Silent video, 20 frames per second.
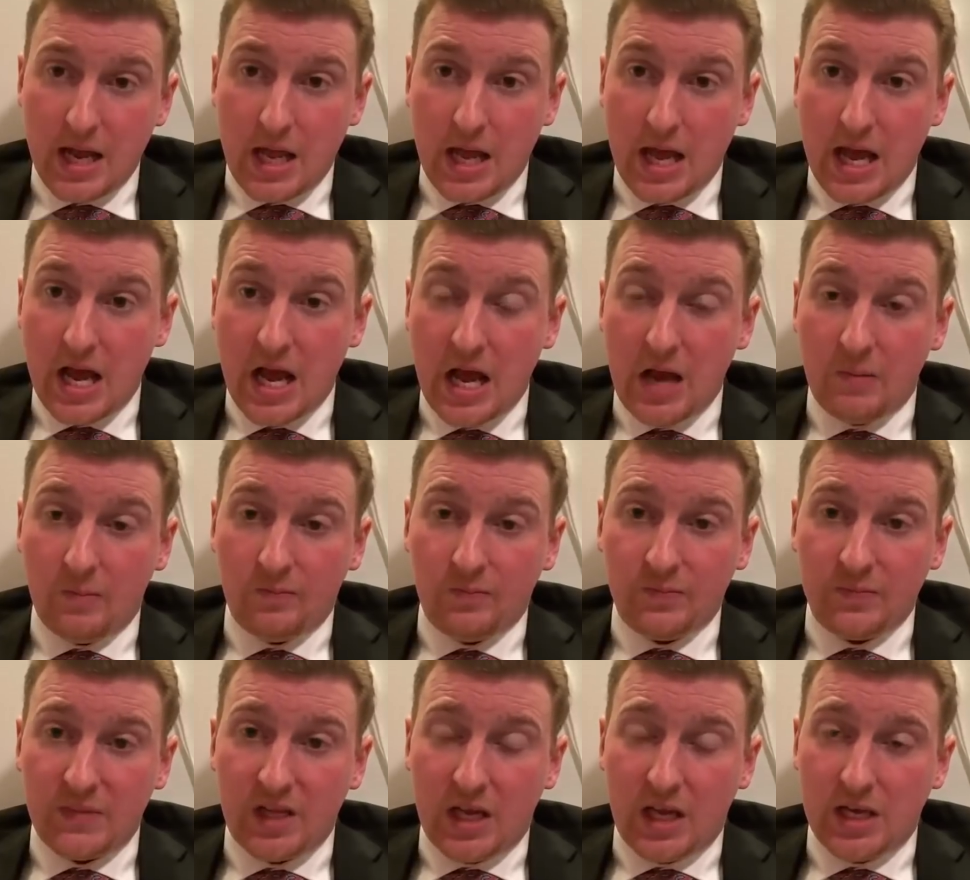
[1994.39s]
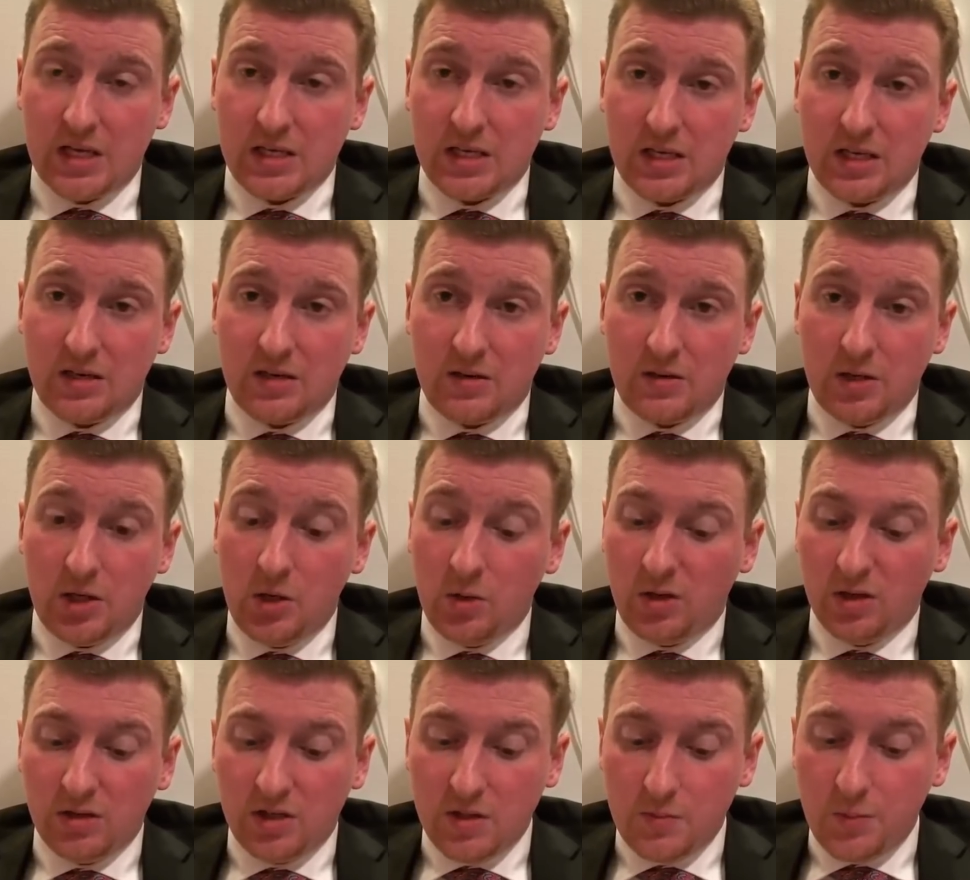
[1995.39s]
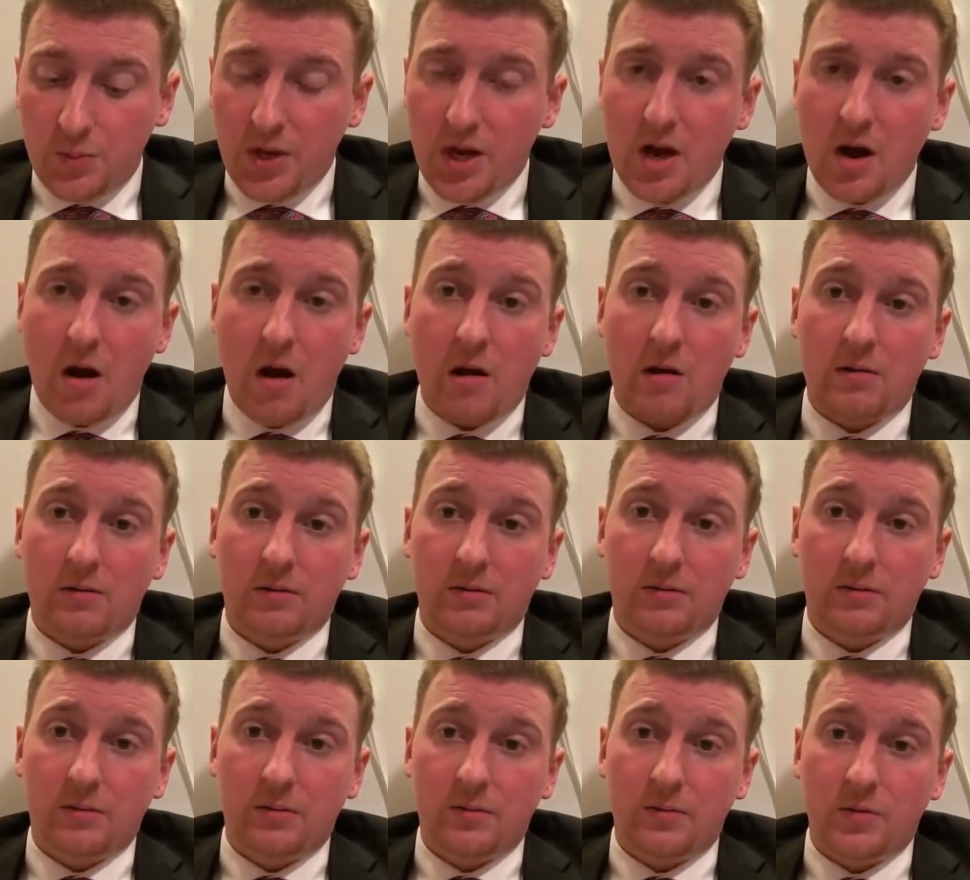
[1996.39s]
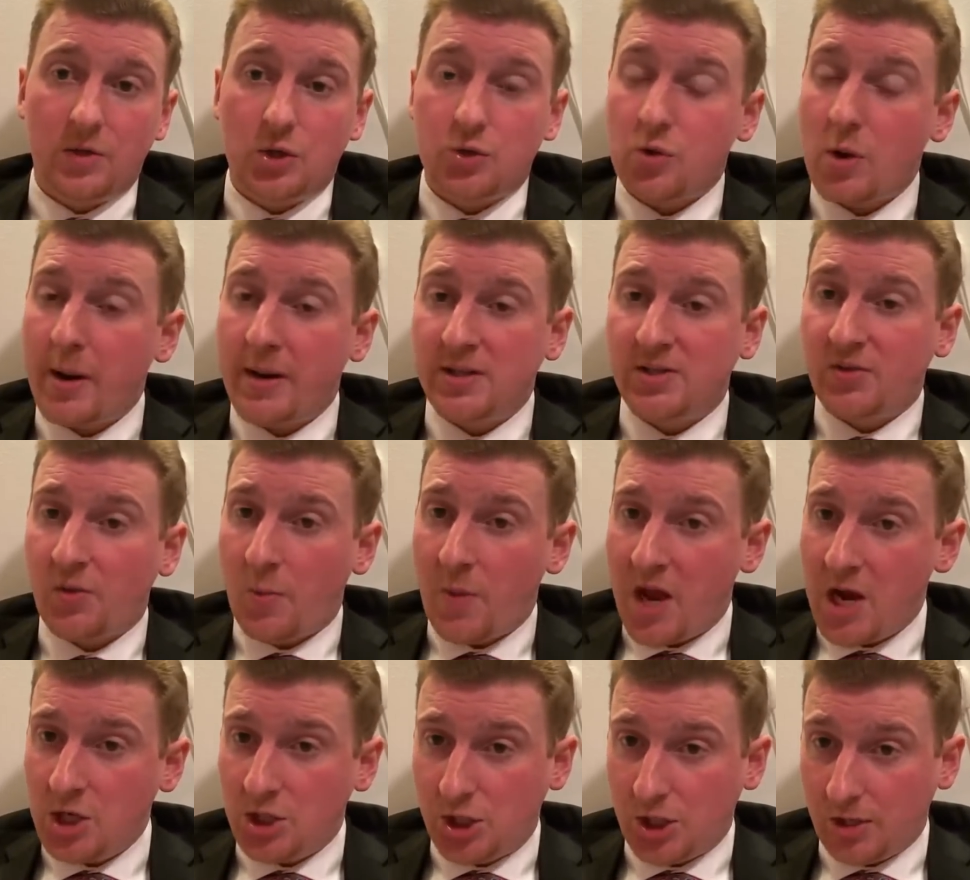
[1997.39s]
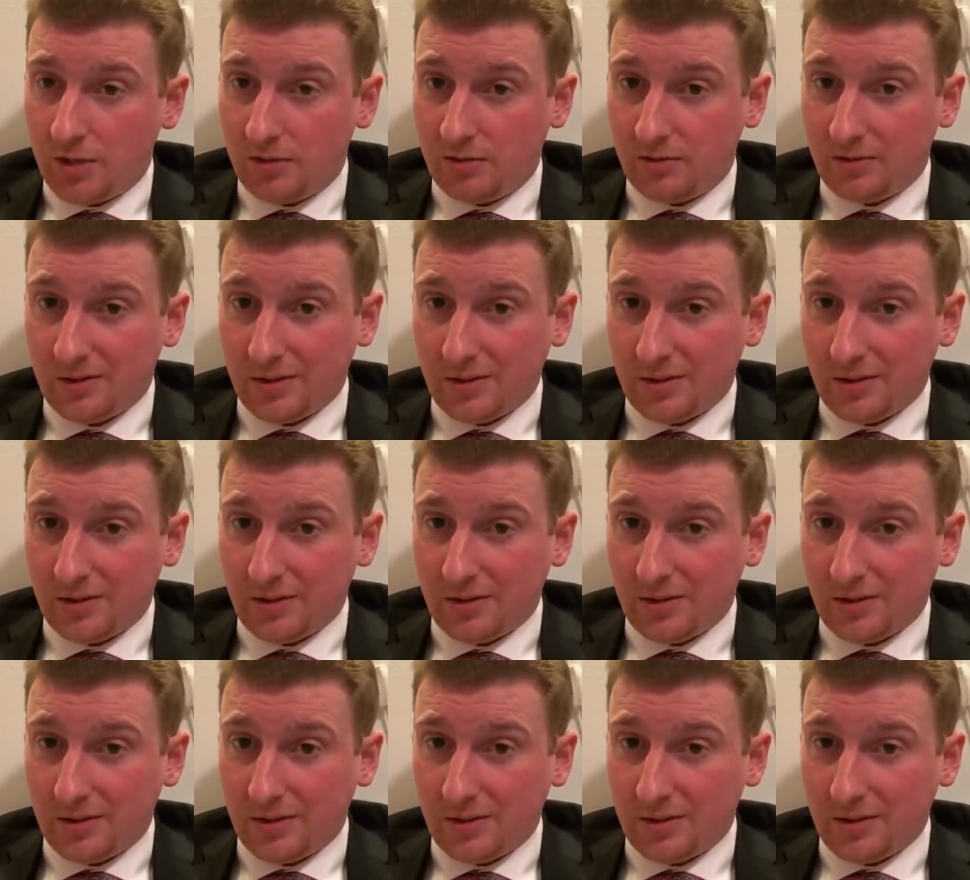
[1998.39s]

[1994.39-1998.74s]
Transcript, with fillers: Um, and you can compare the transformation